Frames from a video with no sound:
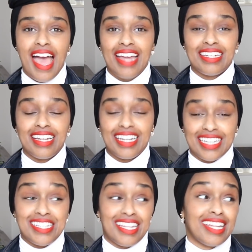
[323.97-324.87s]
And like
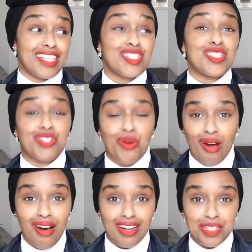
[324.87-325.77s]
I said, it is so
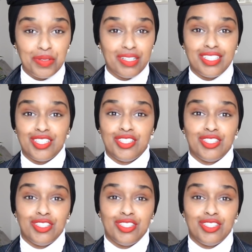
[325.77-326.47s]
hard because